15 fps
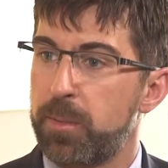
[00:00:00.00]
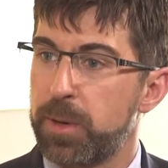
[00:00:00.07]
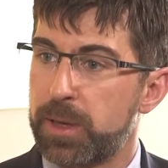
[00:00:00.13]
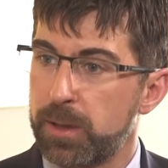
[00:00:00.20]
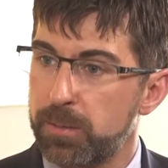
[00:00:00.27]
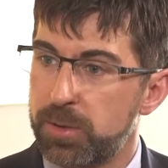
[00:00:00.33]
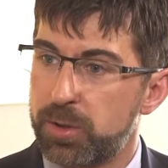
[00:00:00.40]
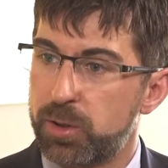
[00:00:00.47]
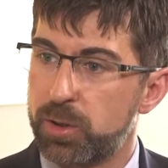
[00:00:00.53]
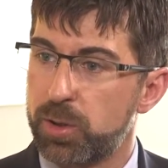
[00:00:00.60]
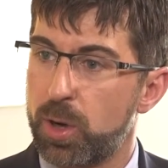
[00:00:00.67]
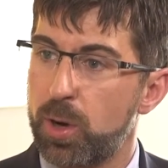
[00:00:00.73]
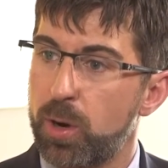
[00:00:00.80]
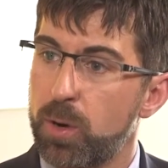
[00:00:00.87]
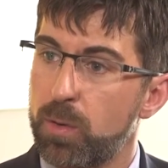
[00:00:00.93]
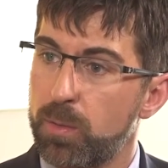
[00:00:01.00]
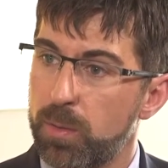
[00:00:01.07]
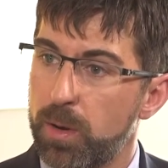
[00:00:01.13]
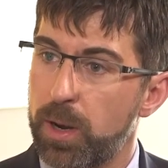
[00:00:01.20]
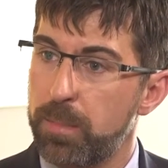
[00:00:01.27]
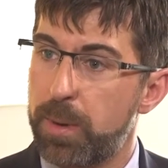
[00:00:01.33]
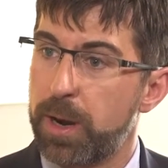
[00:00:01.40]
becomes so
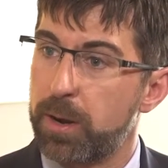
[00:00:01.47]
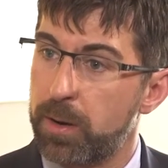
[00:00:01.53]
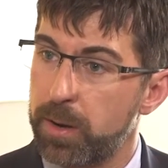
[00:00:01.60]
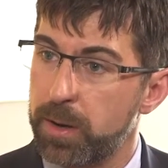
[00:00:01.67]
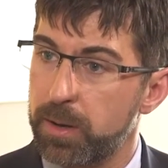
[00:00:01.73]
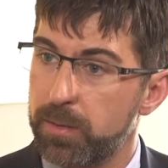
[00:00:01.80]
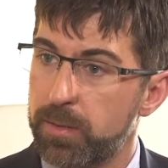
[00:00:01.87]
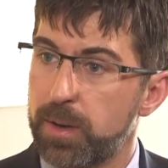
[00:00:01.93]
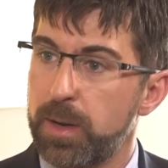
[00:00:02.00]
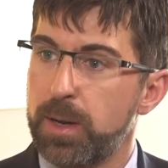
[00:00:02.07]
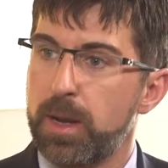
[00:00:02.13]
imperative.